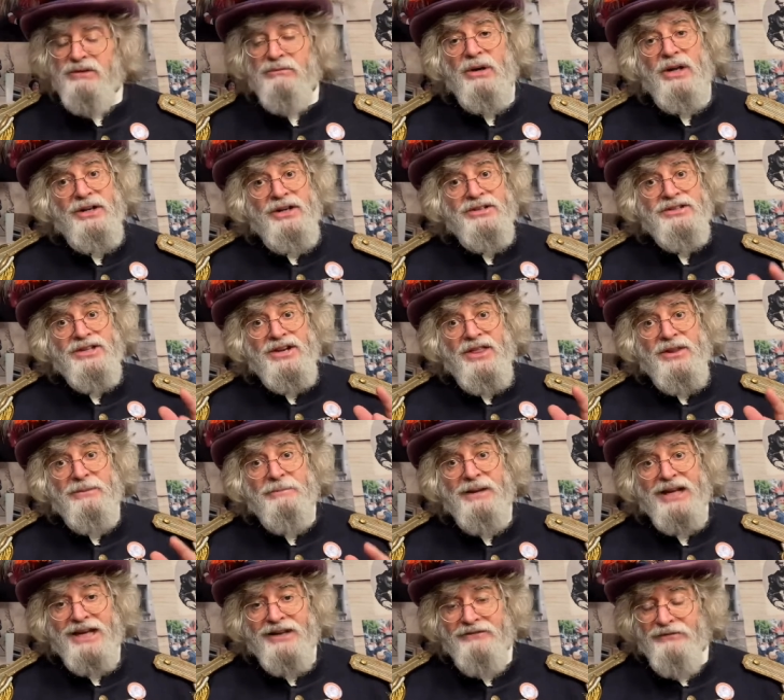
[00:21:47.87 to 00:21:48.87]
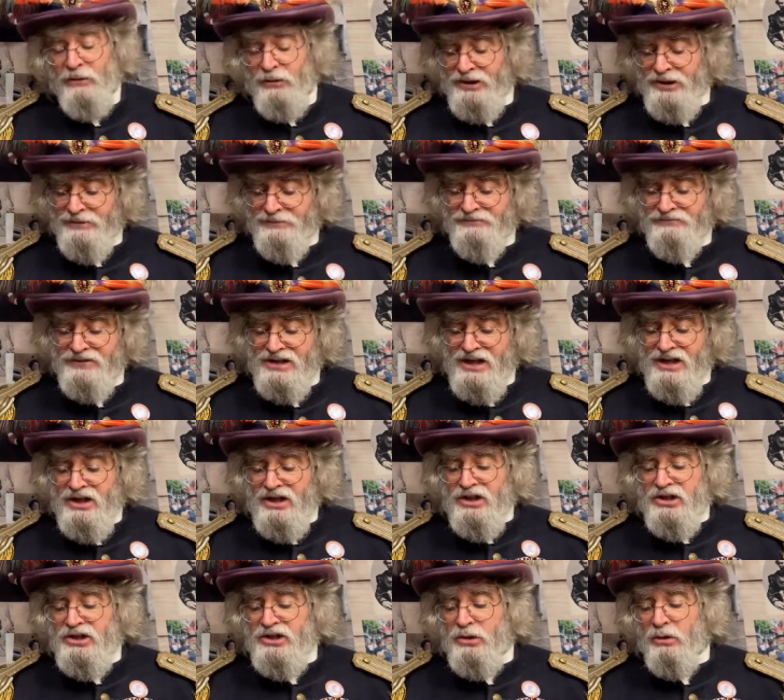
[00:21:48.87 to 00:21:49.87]
well, here's another bigot for you.
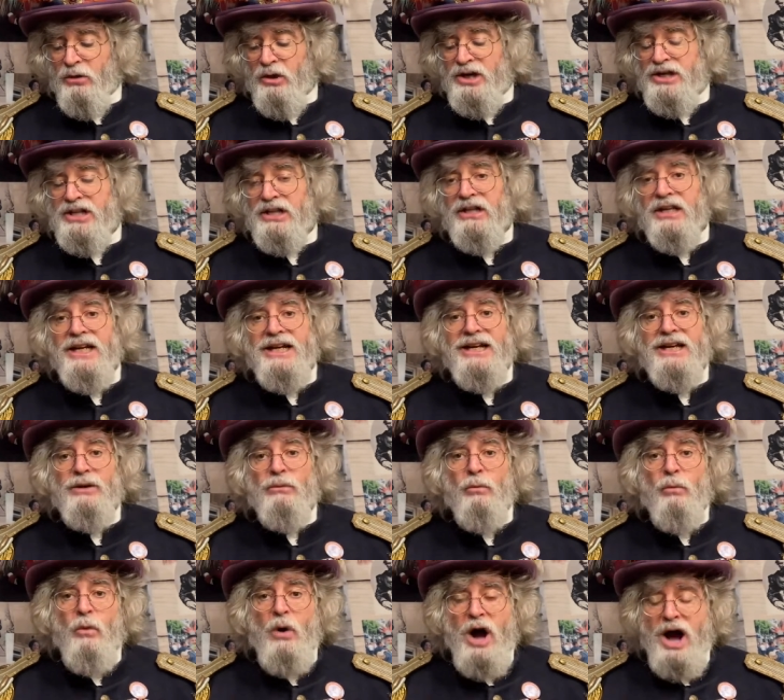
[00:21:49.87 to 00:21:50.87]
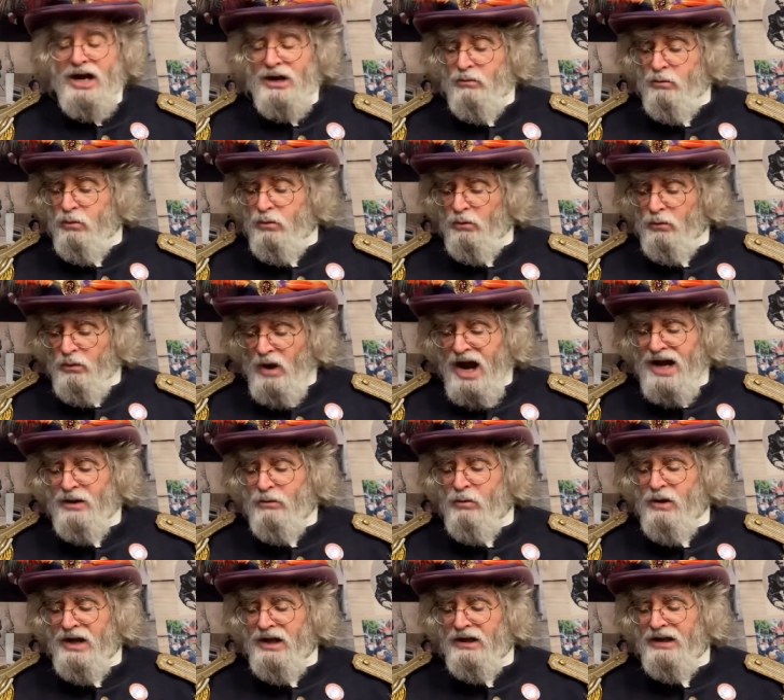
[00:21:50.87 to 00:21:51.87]
George Lincoln
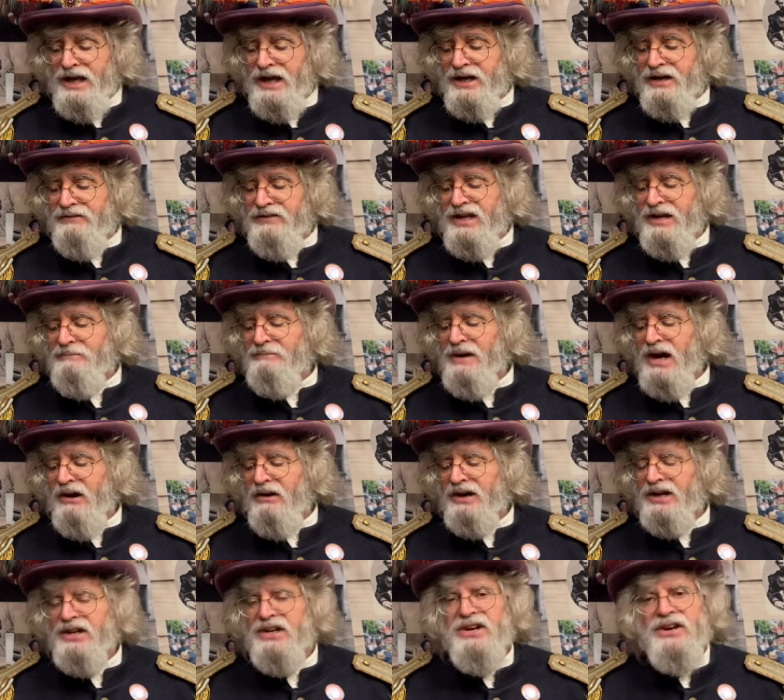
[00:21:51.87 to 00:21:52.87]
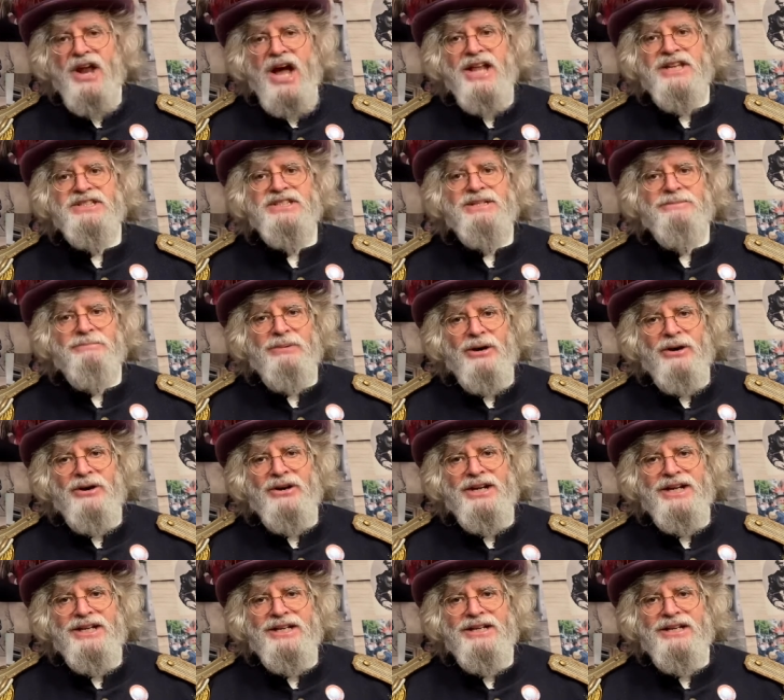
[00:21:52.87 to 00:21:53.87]
Rockwell, head of the American Nazi
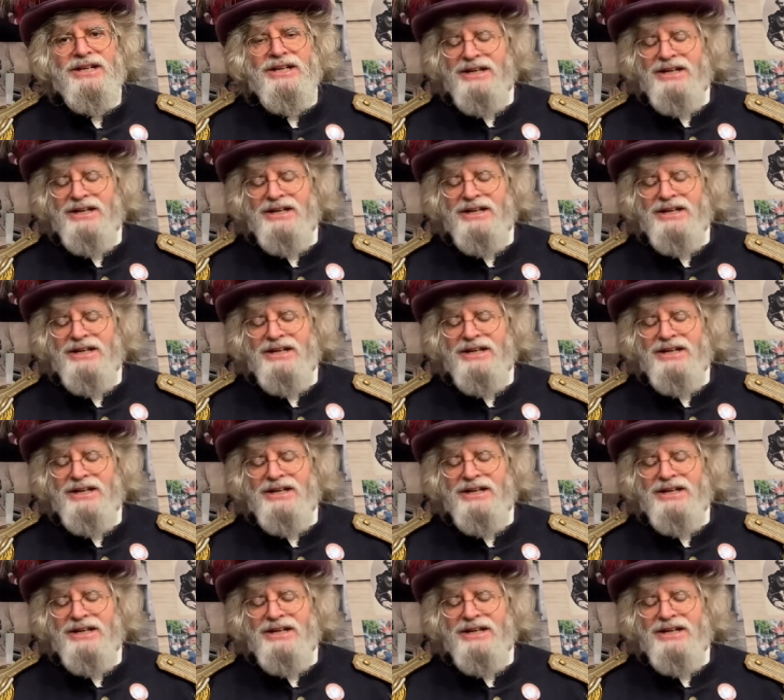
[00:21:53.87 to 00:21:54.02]
Party,